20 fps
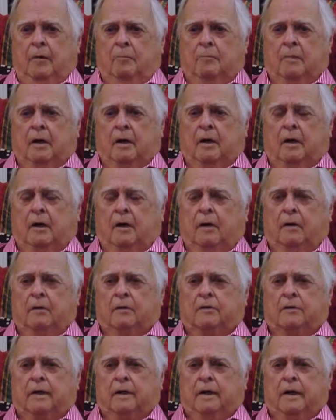
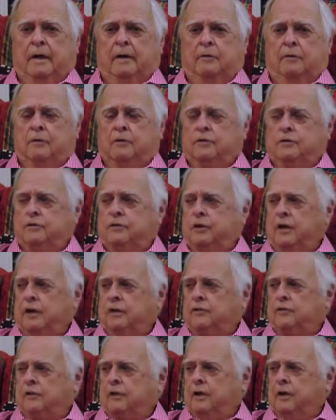because it was
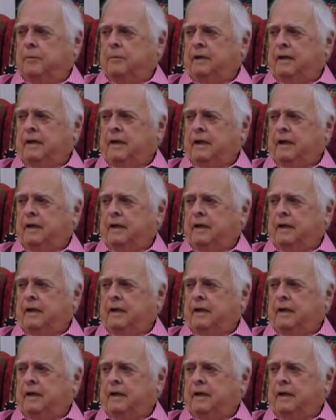just coming